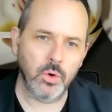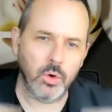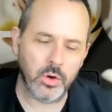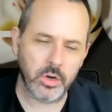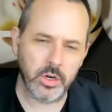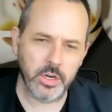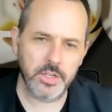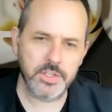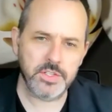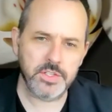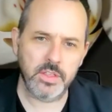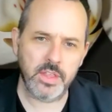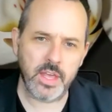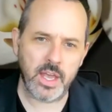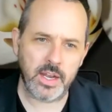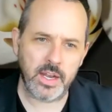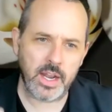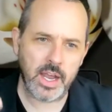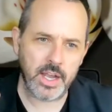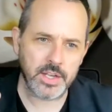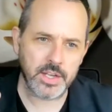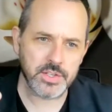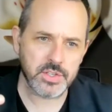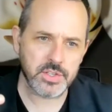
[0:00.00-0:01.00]
in order to
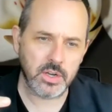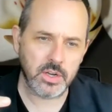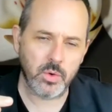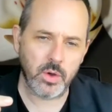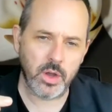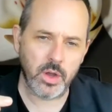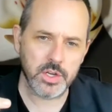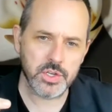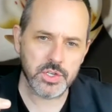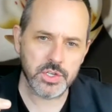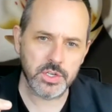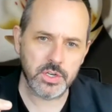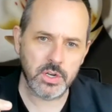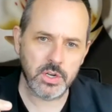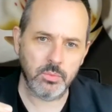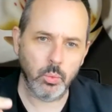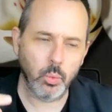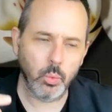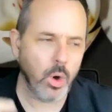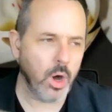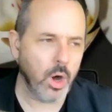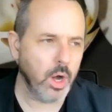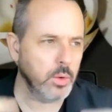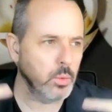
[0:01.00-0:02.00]
then ask the
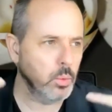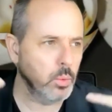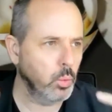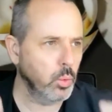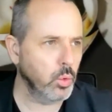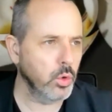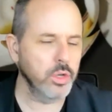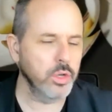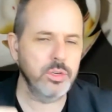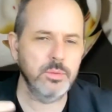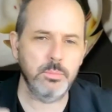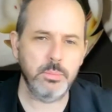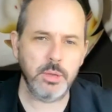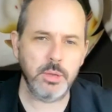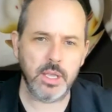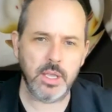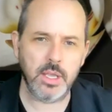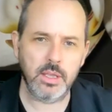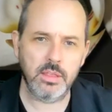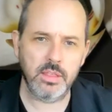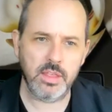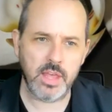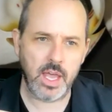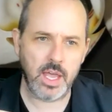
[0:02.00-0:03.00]
question of what would
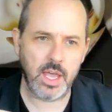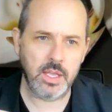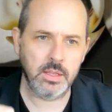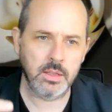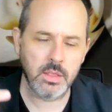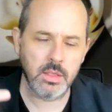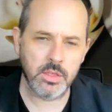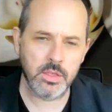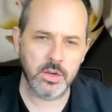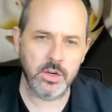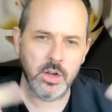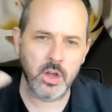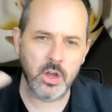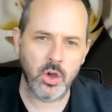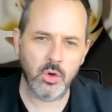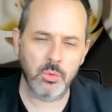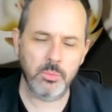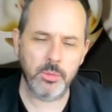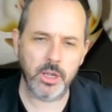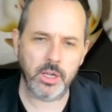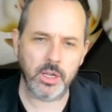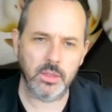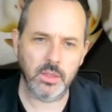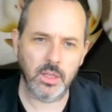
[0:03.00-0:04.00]
be then the
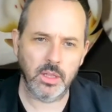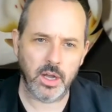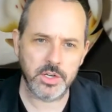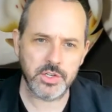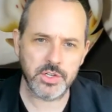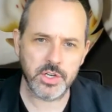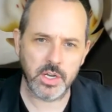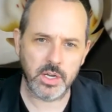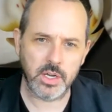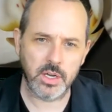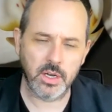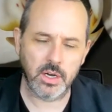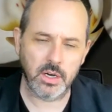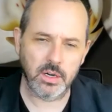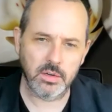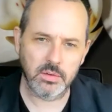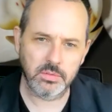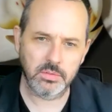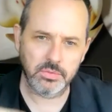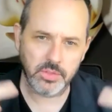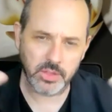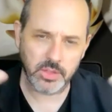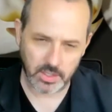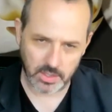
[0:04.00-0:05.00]
gnomic logic
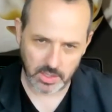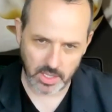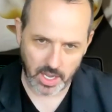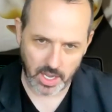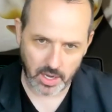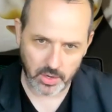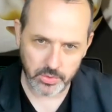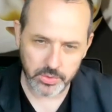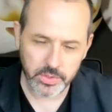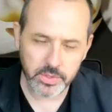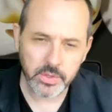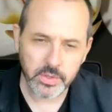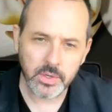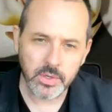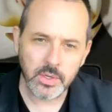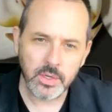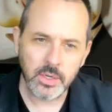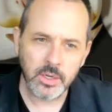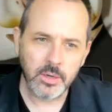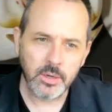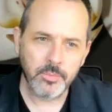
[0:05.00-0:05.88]
of the cloud,